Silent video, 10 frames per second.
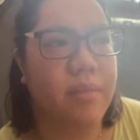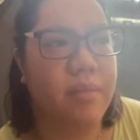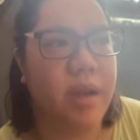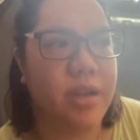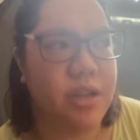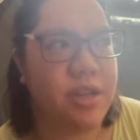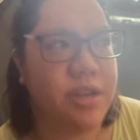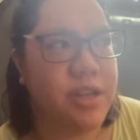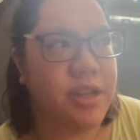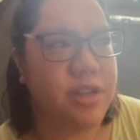My
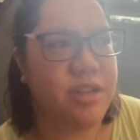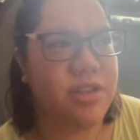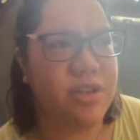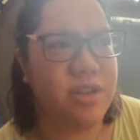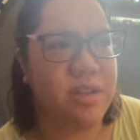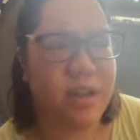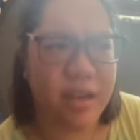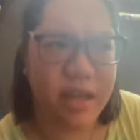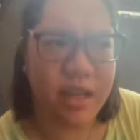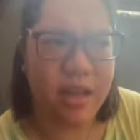generation is just
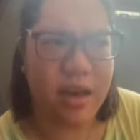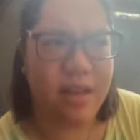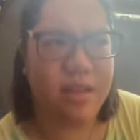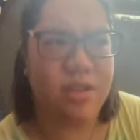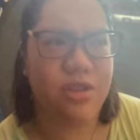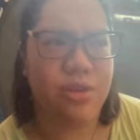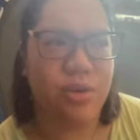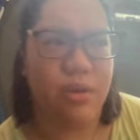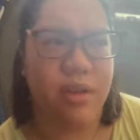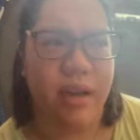lucky that there's
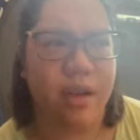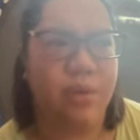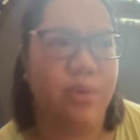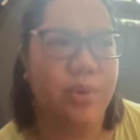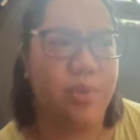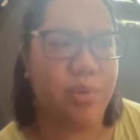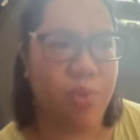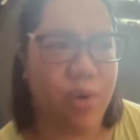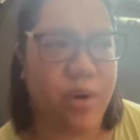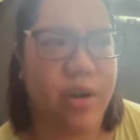no, like, we were
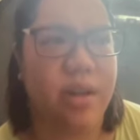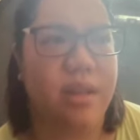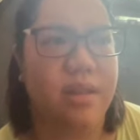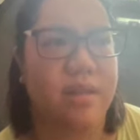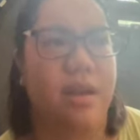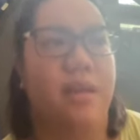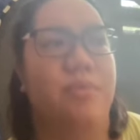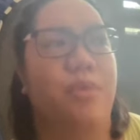born in the time